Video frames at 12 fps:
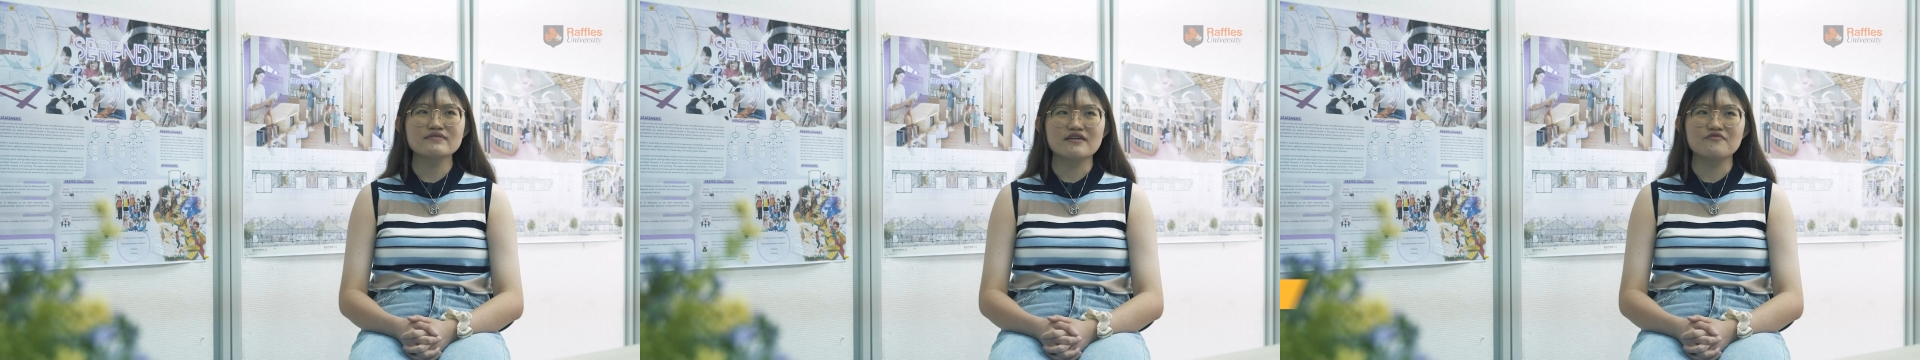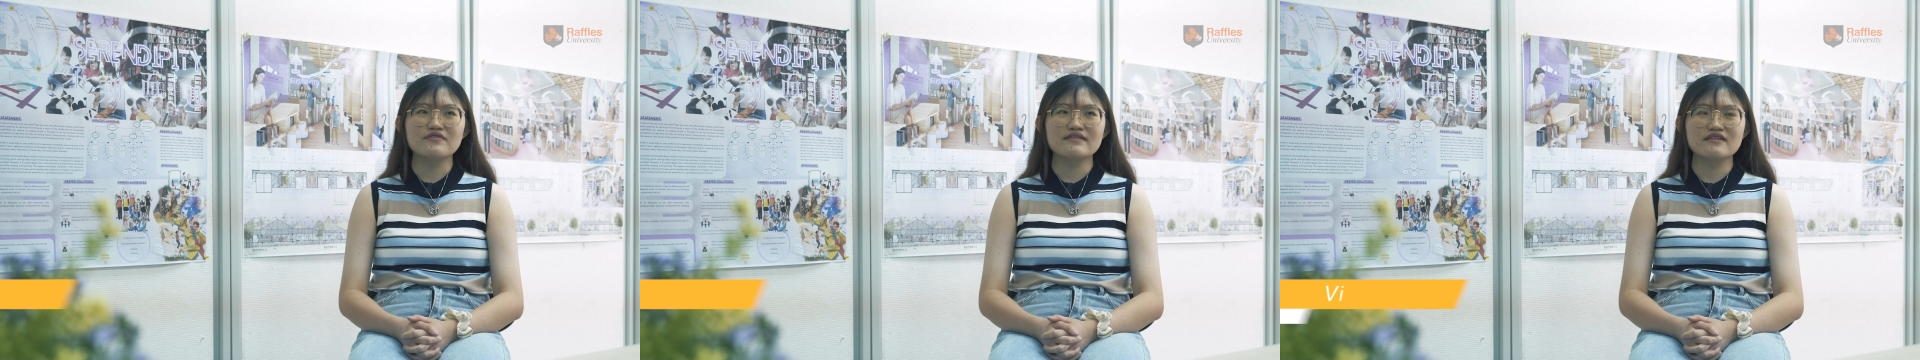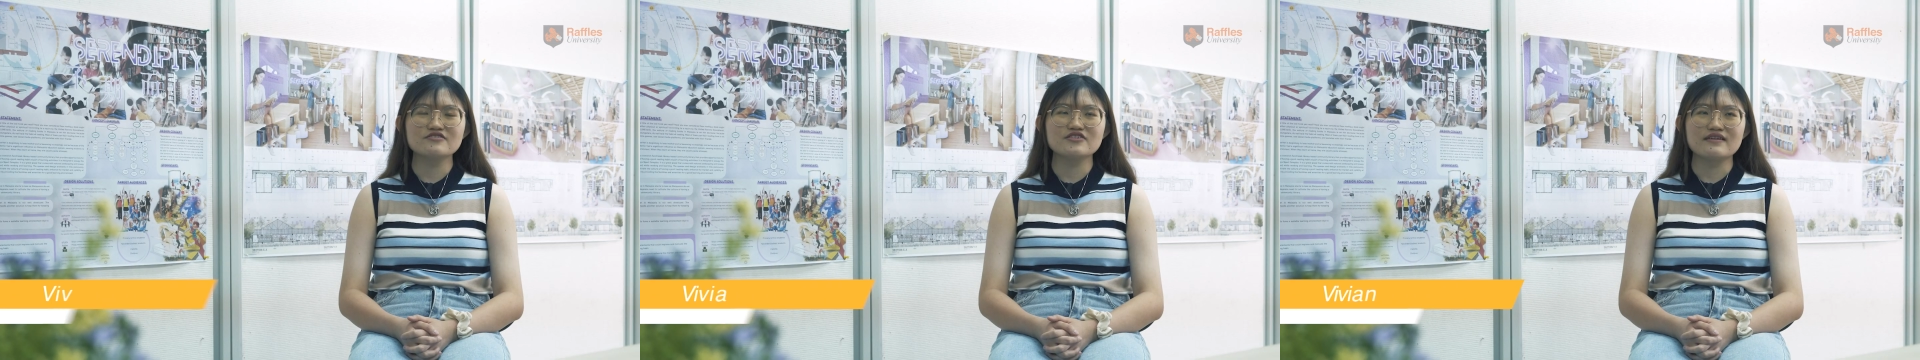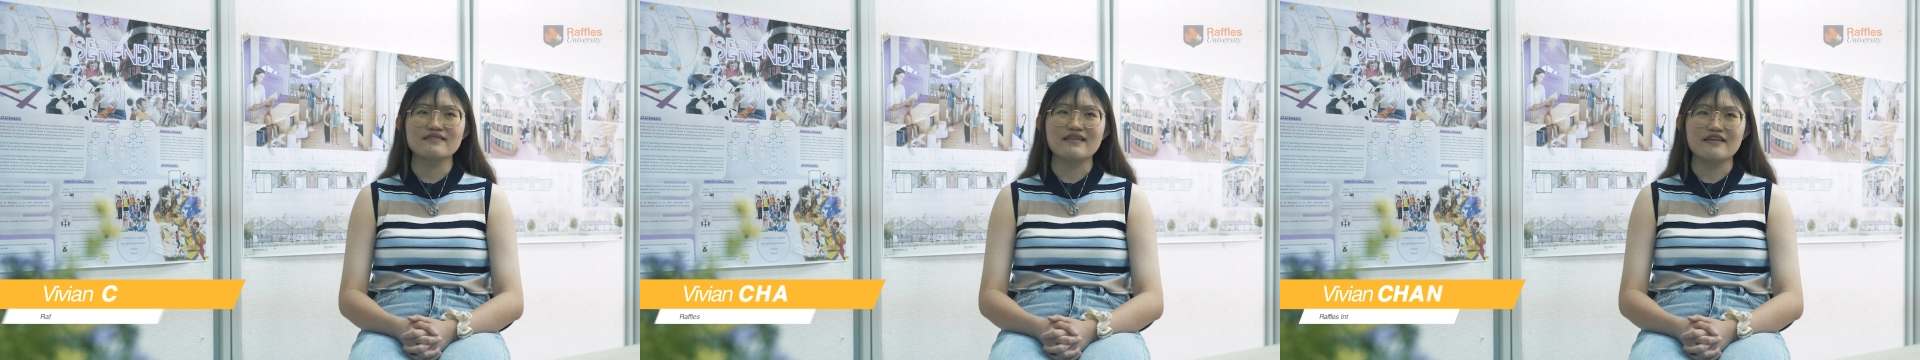the research
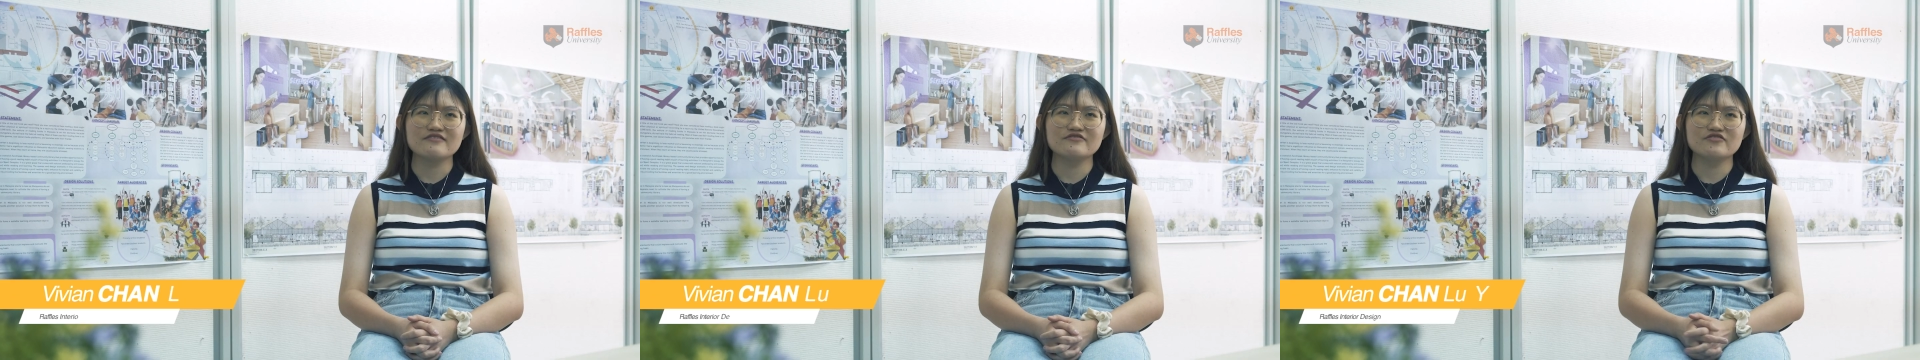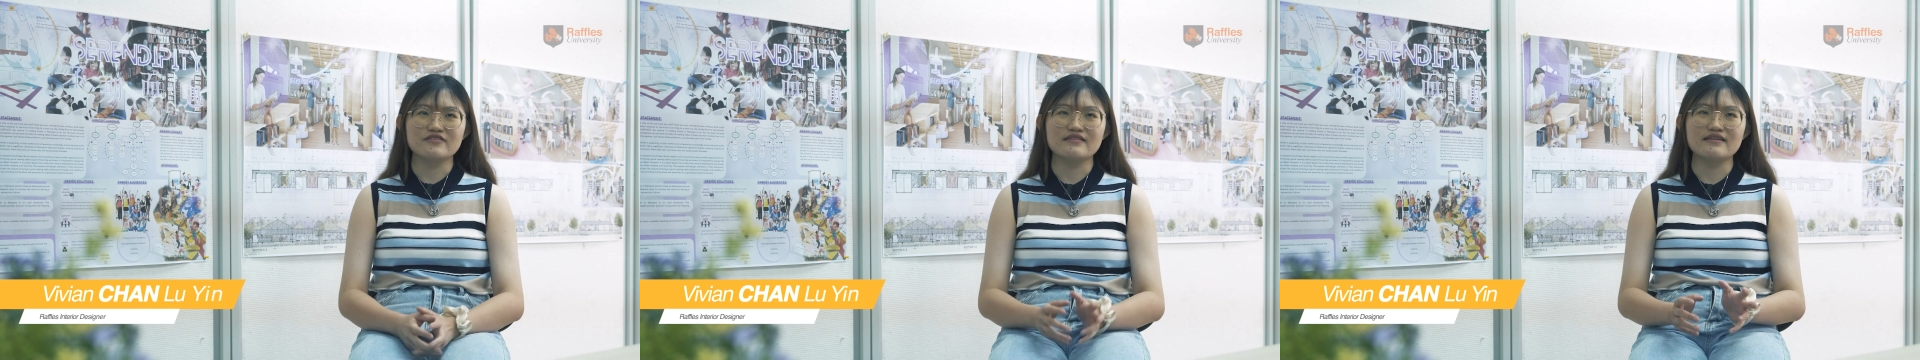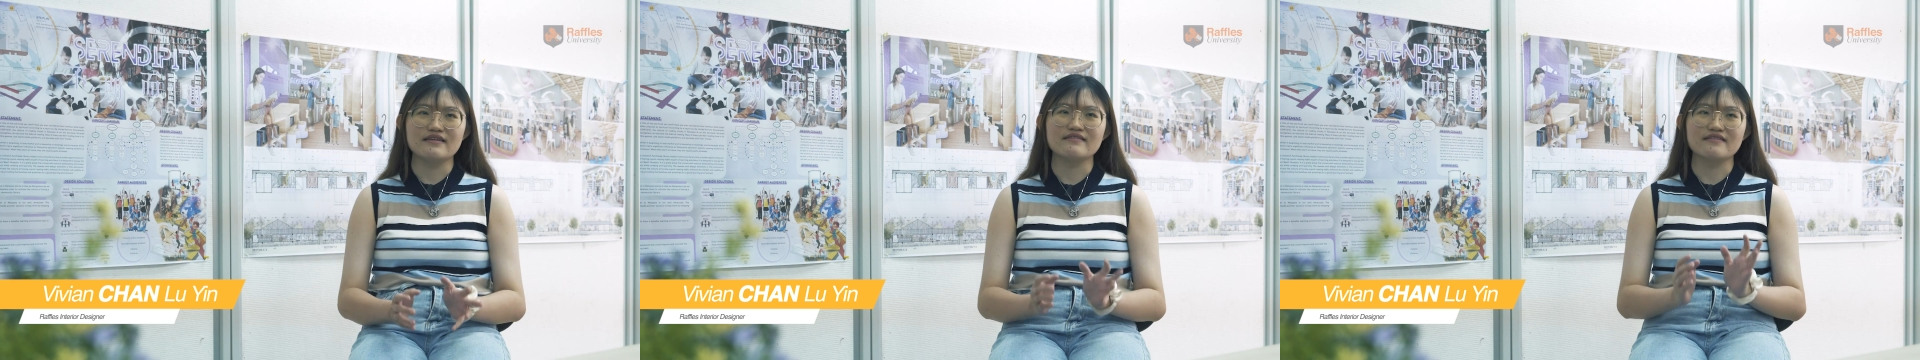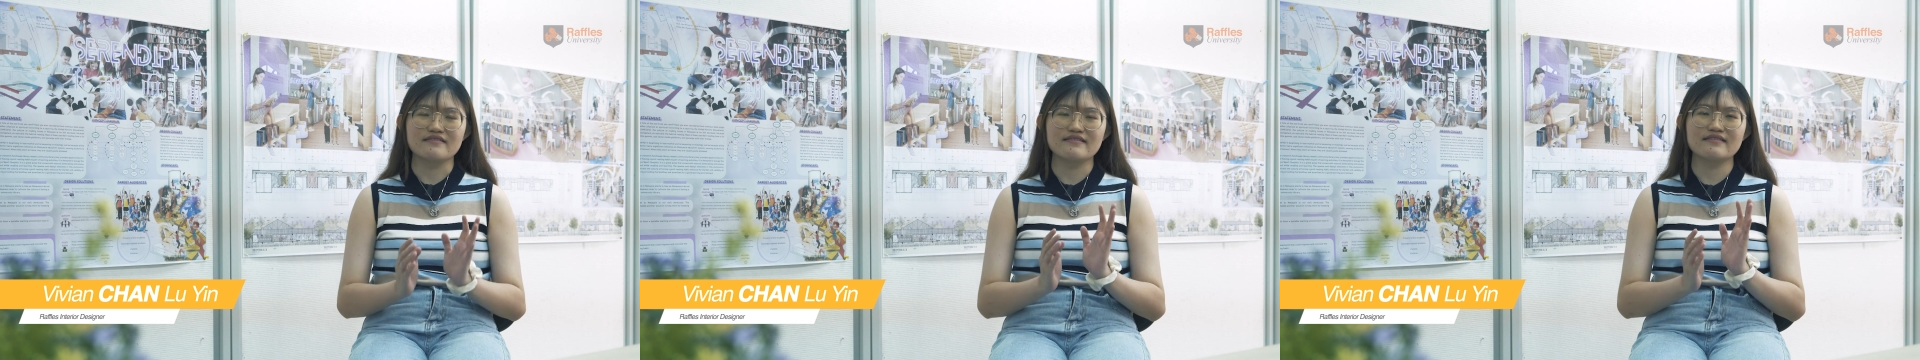is actually
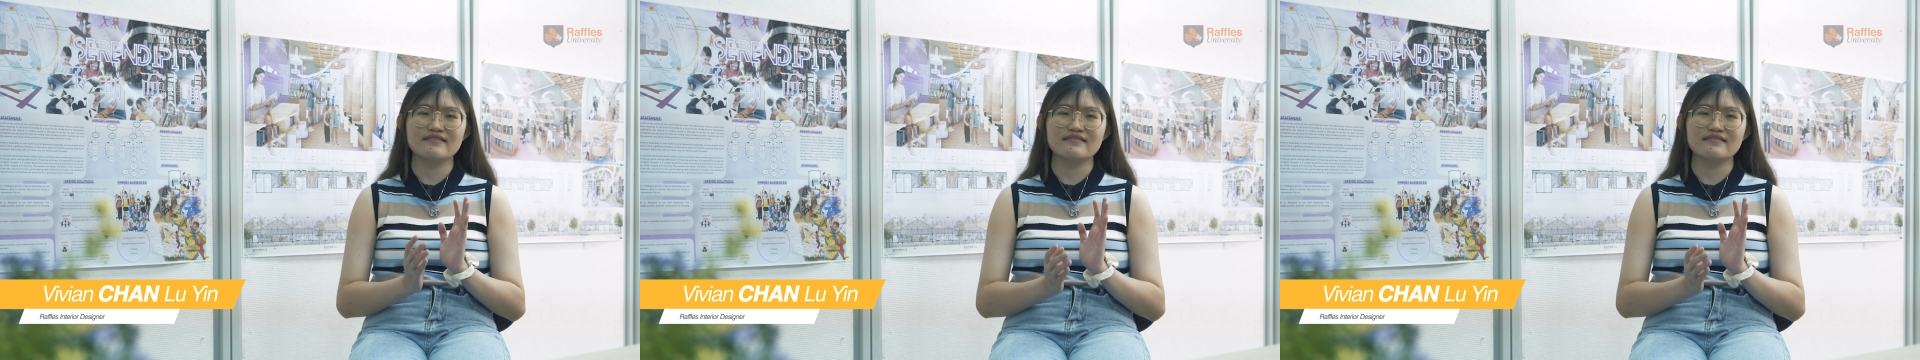the